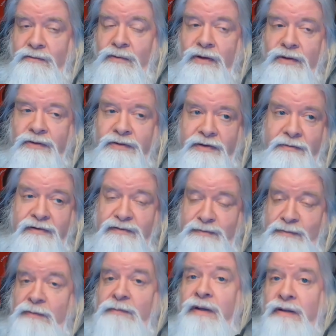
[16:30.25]
Well, they must
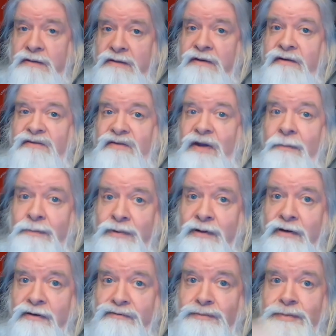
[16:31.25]
be made an
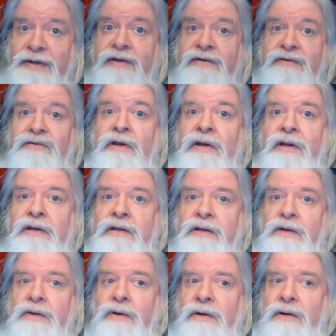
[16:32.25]
example of, because, you
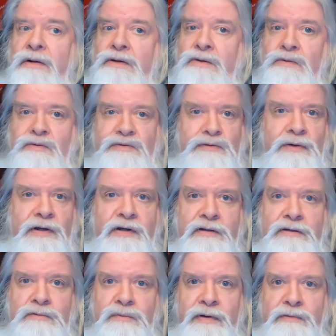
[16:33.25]
know, you strike
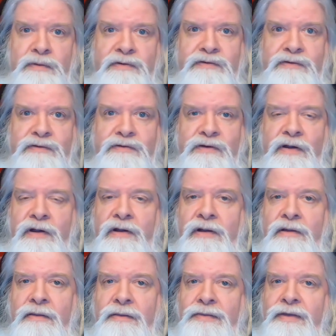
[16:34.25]
at the red wizards,
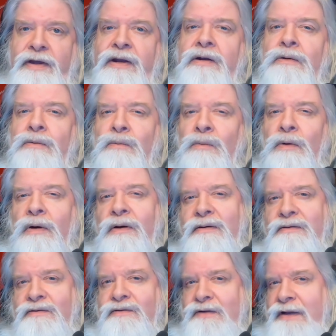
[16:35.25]
they don't
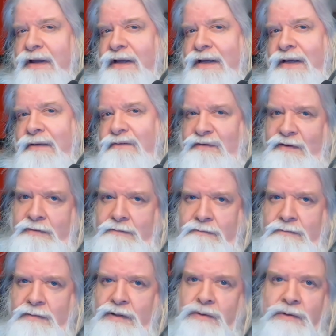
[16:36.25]
want slaves,
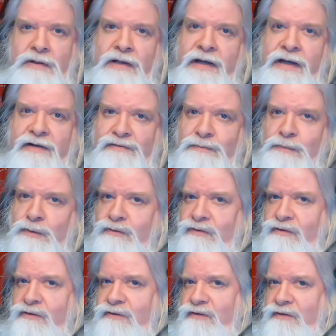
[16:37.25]
middle-class
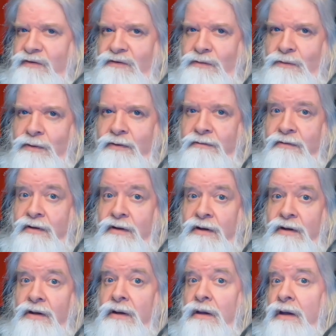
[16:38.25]
merchants, and so on,
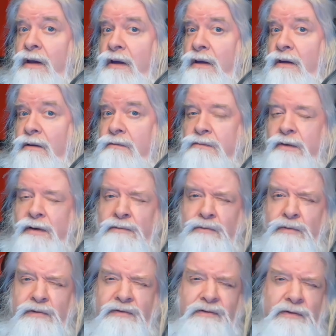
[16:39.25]
thinking, hey, red
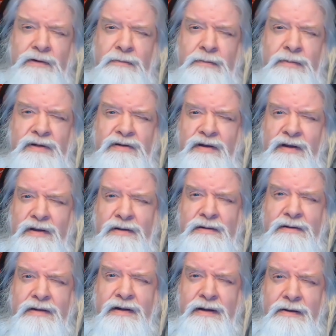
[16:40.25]
wizard can be taken
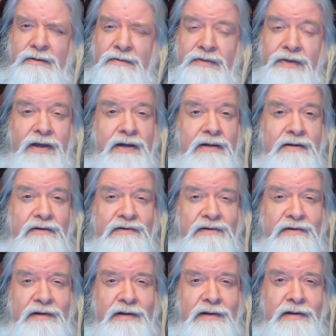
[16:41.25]
down that
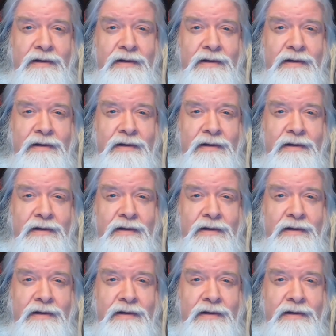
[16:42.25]
easily.